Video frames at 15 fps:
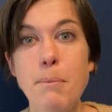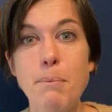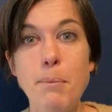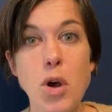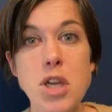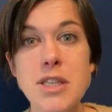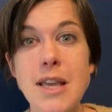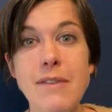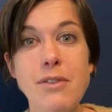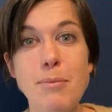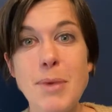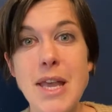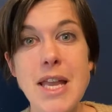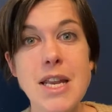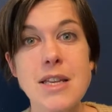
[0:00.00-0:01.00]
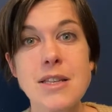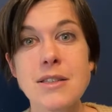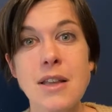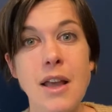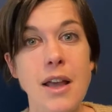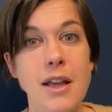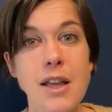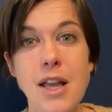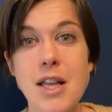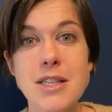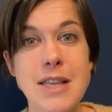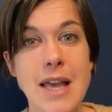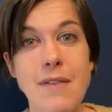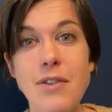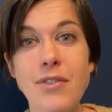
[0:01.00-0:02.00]
boys have a penis, girls
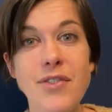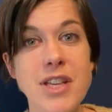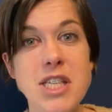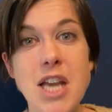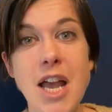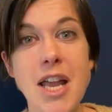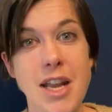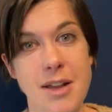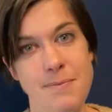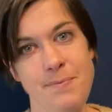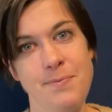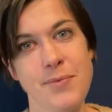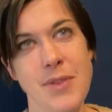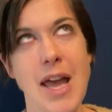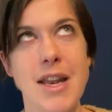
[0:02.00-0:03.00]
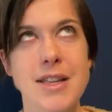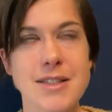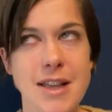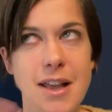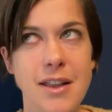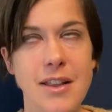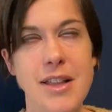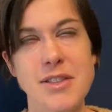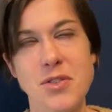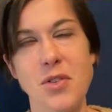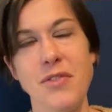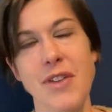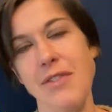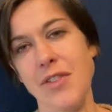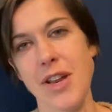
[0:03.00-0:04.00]
have a vagina. And it's like, it's all
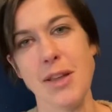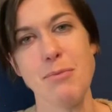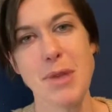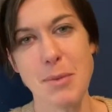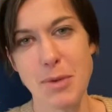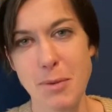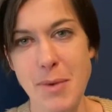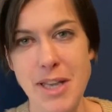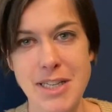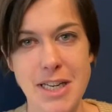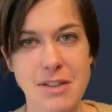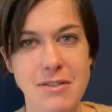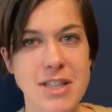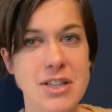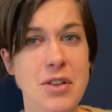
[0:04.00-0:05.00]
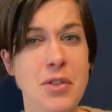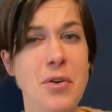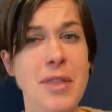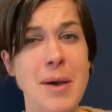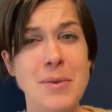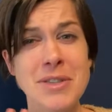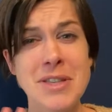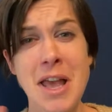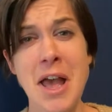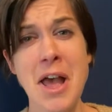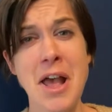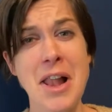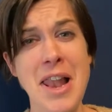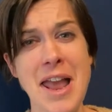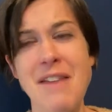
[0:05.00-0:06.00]
very funny. People of my generation thought that was
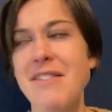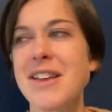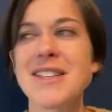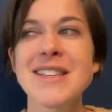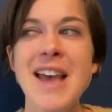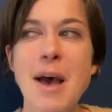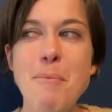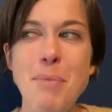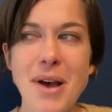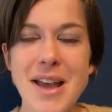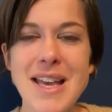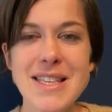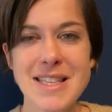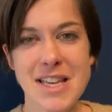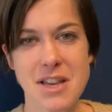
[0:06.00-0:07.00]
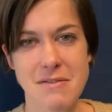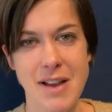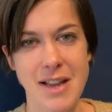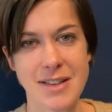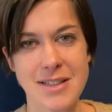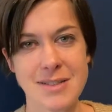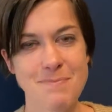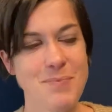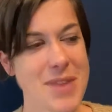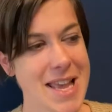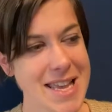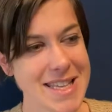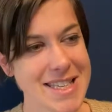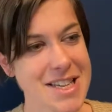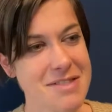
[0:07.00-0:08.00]
hilarious. But is it correct?
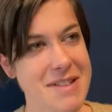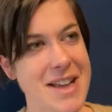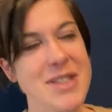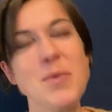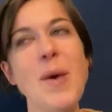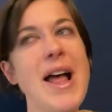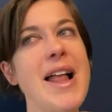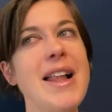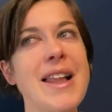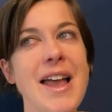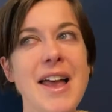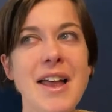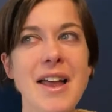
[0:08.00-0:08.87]
Is it correct? Well,